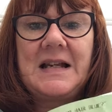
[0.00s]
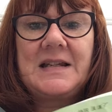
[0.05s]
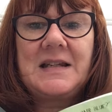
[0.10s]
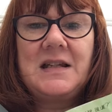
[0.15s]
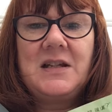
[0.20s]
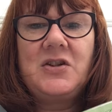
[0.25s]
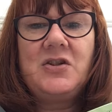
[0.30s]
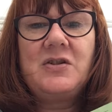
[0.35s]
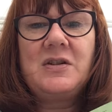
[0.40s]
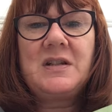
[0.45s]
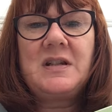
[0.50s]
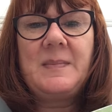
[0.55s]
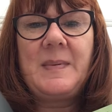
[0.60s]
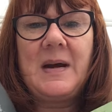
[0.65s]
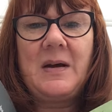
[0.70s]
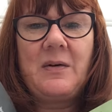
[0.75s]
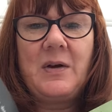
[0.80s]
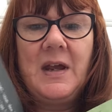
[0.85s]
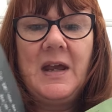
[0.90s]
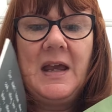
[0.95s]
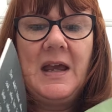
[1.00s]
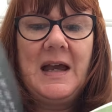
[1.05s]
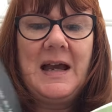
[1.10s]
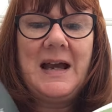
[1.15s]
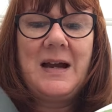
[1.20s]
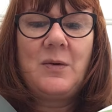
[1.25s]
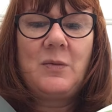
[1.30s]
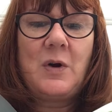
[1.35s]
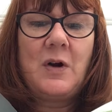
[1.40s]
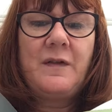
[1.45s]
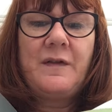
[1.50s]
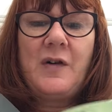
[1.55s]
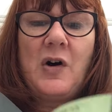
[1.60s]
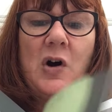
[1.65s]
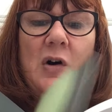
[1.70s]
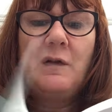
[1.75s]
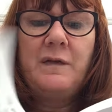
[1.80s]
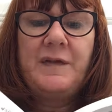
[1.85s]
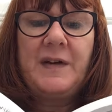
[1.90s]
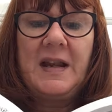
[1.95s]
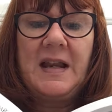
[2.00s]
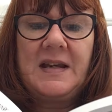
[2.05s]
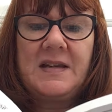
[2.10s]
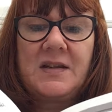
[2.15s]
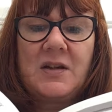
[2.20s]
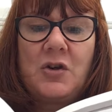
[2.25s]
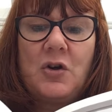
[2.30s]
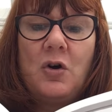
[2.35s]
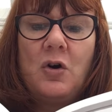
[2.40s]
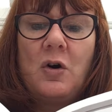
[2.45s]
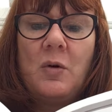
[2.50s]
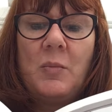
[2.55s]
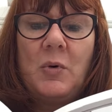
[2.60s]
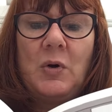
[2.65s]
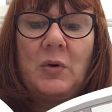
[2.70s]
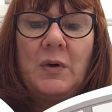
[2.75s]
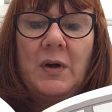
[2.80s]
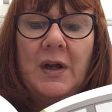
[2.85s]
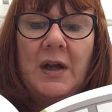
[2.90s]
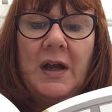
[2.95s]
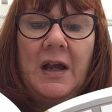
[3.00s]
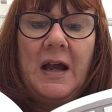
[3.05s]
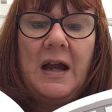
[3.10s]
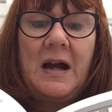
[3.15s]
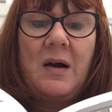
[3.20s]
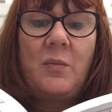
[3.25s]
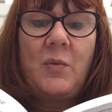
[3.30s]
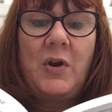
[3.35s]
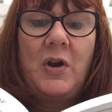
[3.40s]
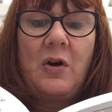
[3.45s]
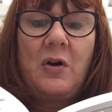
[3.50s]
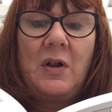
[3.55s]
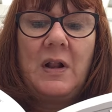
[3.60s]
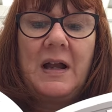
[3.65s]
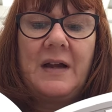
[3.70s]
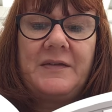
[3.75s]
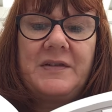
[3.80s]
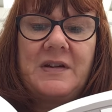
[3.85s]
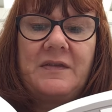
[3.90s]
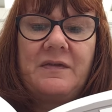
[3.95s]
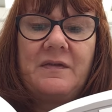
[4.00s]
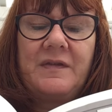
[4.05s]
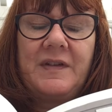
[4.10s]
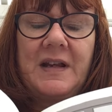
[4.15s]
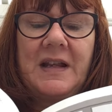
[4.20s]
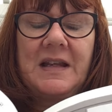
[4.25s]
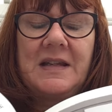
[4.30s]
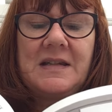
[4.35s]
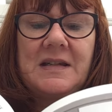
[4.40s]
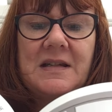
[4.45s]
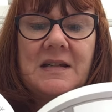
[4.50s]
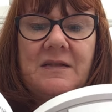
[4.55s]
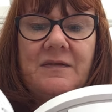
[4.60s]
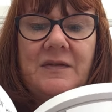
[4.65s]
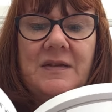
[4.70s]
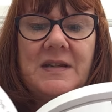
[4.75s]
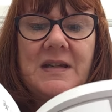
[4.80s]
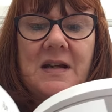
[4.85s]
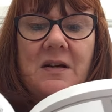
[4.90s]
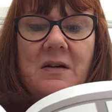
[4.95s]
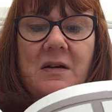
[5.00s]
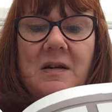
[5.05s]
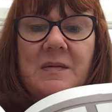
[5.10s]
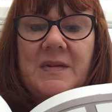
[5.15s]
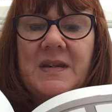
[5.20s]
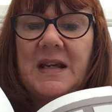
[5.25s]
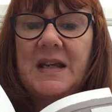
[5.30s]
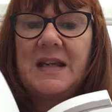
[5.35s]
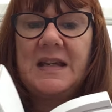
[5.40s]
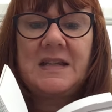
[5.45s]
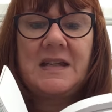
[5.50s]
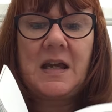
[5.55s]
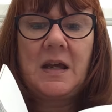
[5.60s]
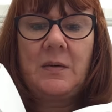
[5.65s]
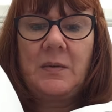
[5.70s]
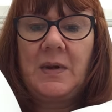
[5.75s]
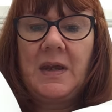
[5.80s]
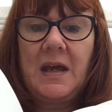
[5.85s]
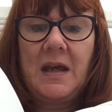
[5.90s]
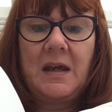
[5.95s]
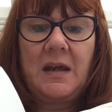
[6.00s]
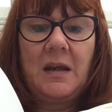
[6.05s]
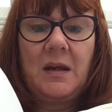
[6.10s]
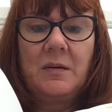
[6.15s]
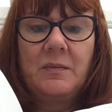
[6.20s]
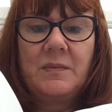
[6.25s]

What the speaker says: And it's just about how all feelings are normal, and we all have different feelings at different times, and it's okay.